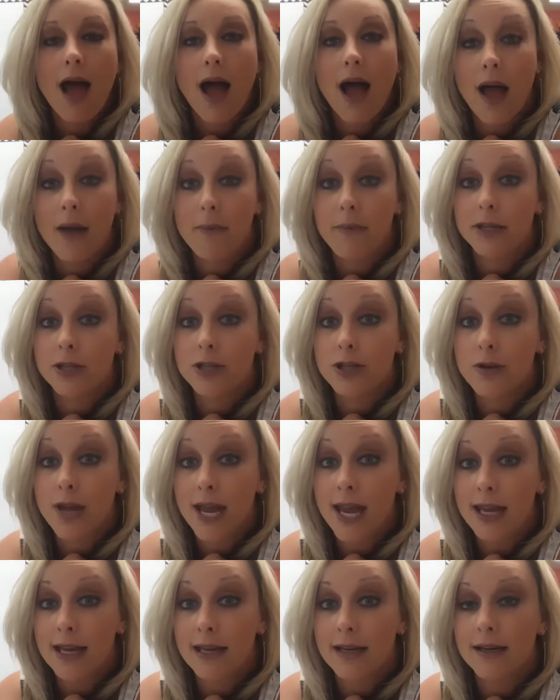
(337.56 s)
I bet you
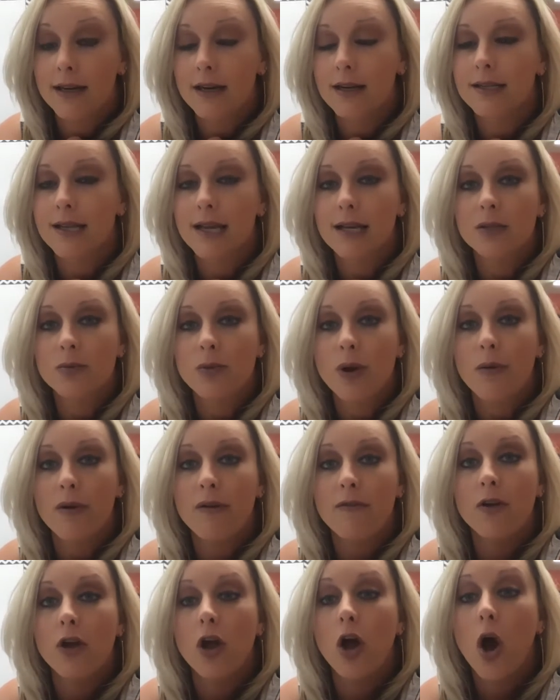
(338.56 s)
can, because guess what?
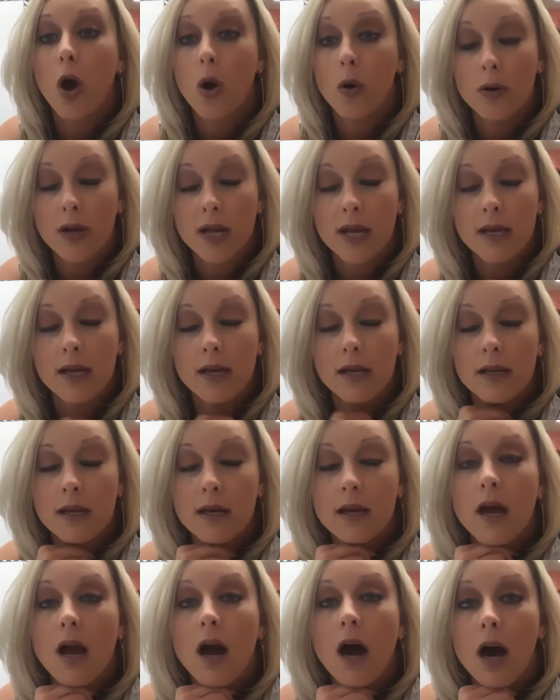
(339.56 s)
We've coded
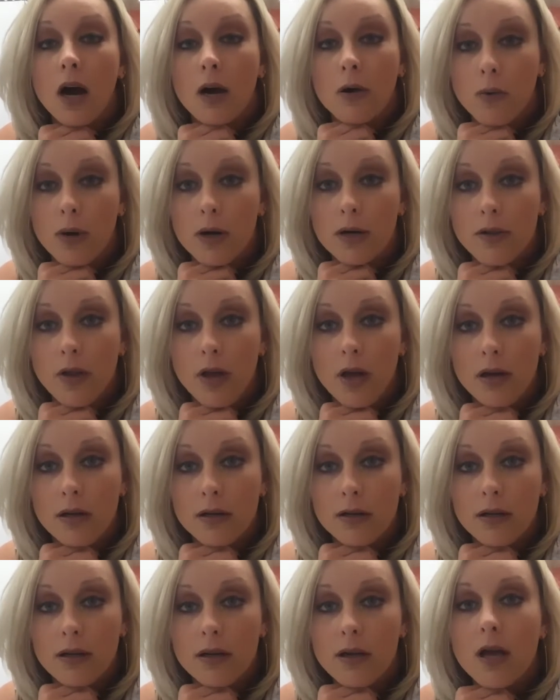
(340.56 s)
our word log,
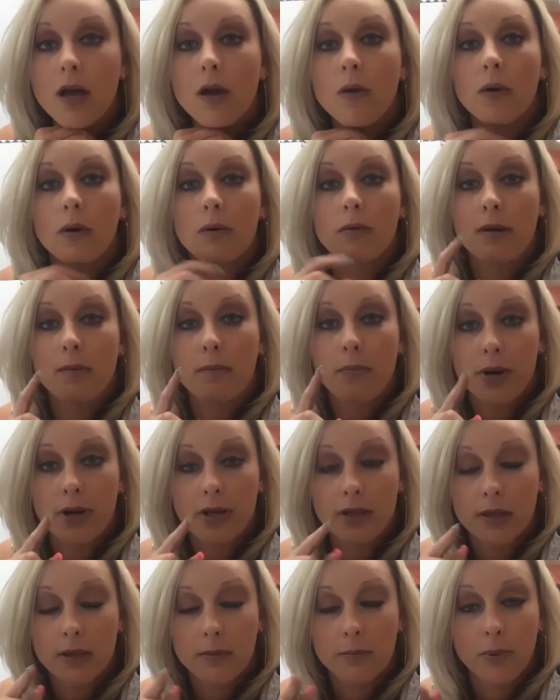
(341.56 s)
where we
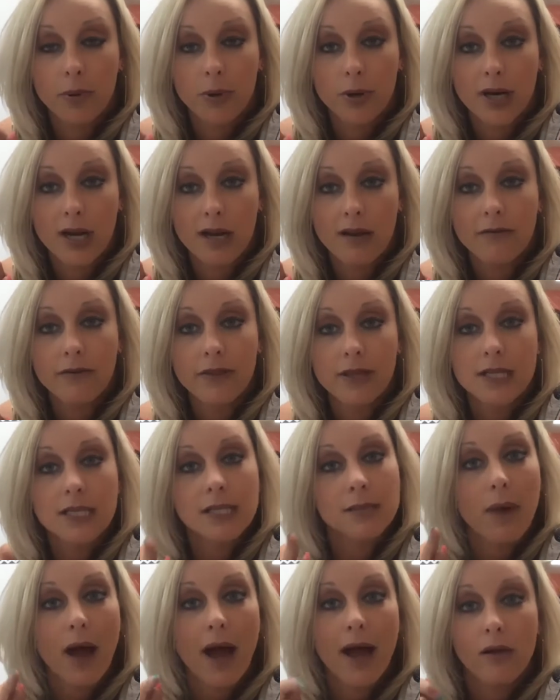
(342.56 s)
put the breve, the
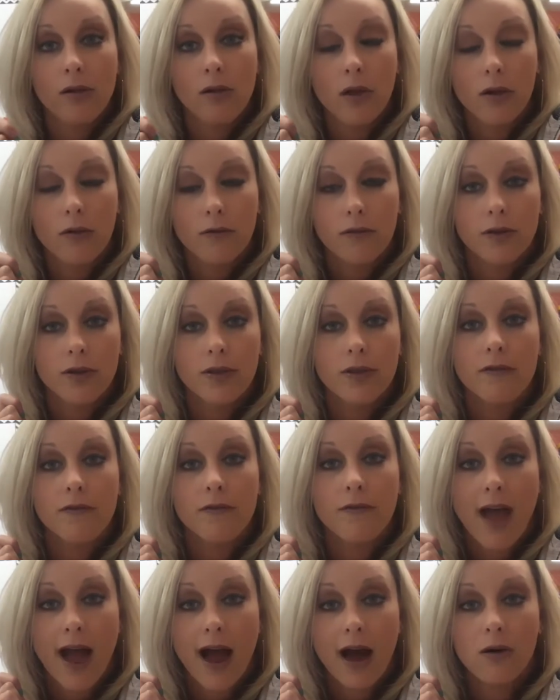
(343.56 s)
smile, over the
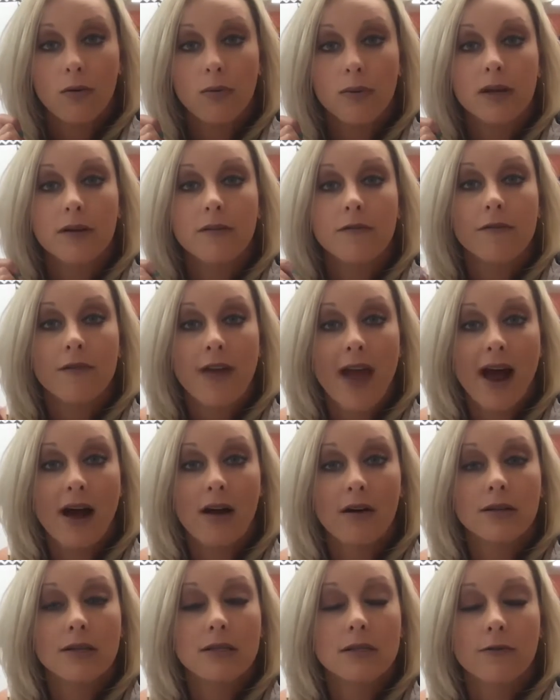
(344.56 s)
vowel. When a
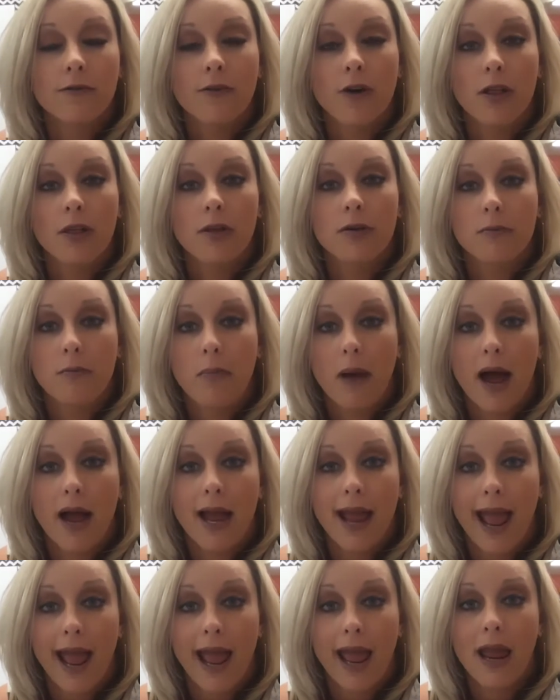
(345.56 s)
vowel is followed by
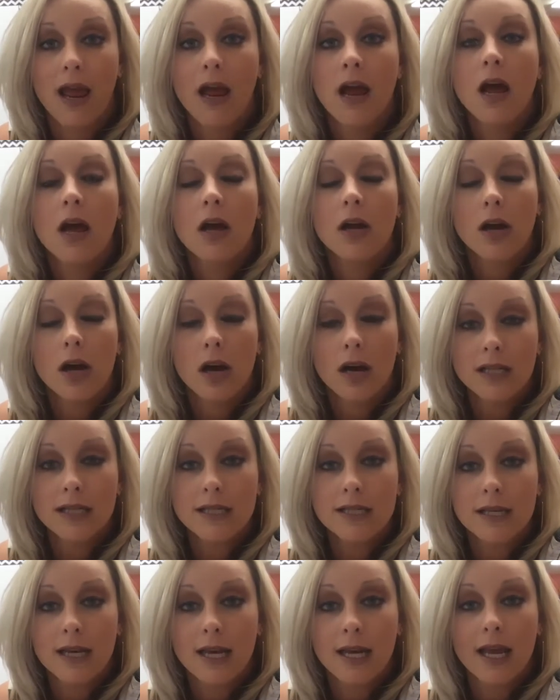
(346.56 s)
a
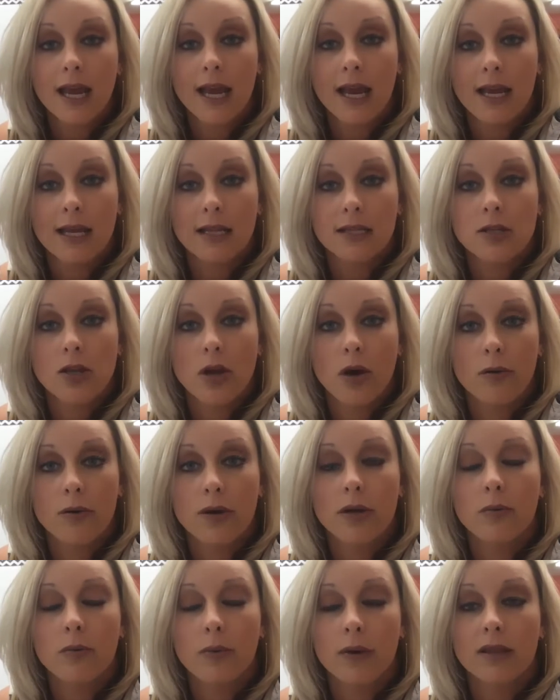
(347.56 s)
consonant, it gets
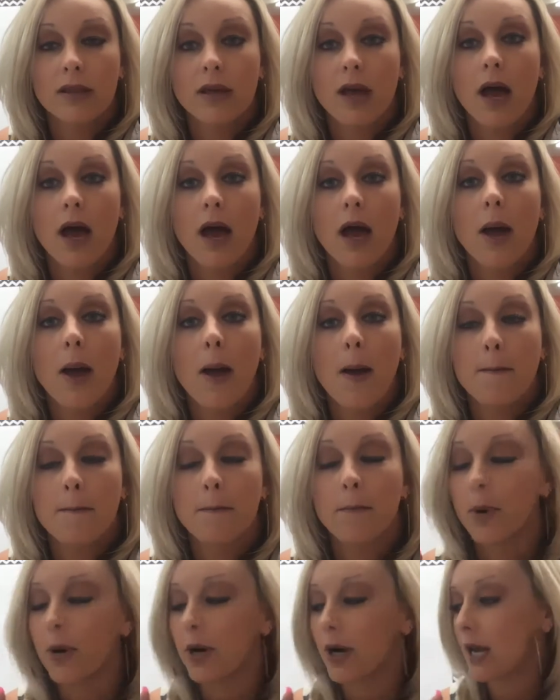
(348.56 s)
coded with a
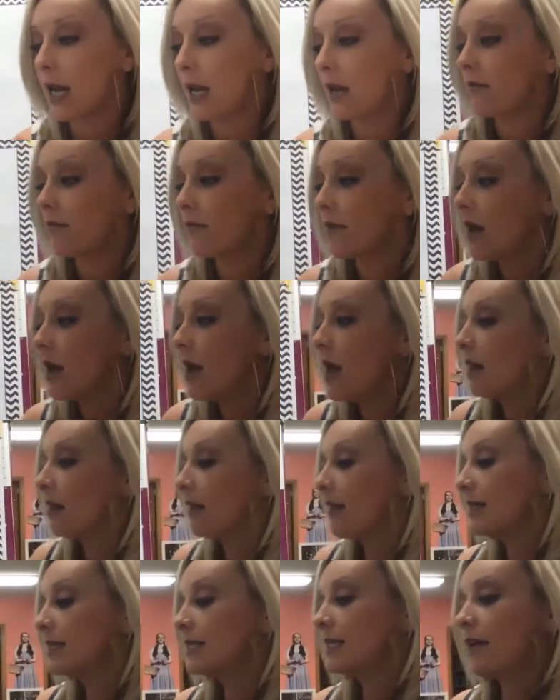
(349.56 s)
breve.
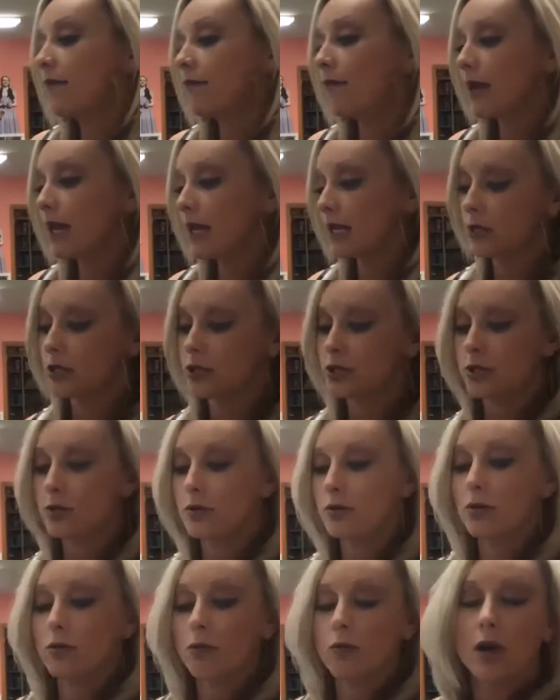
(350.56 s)
Let's see if we can
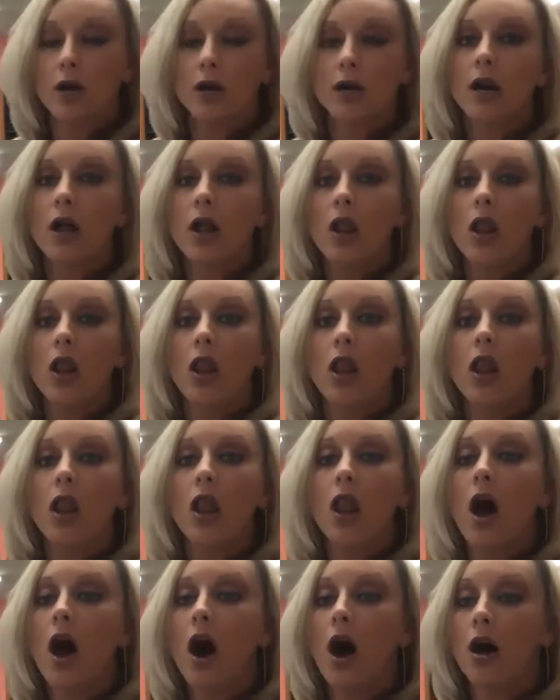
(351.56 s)
do the word
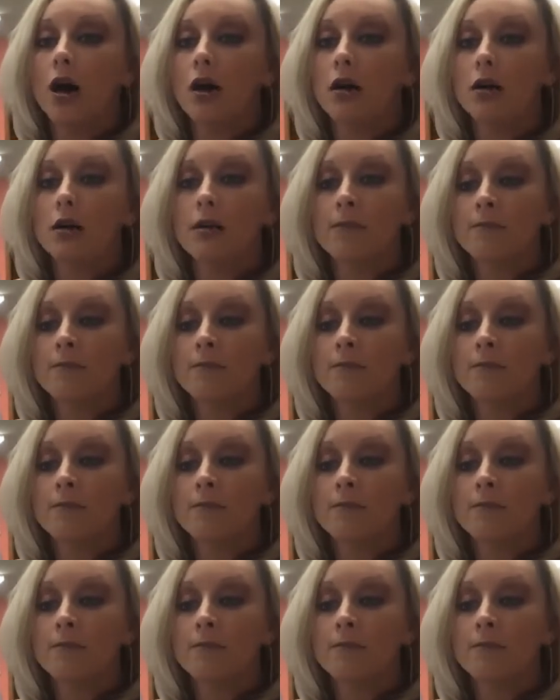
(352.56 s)
log.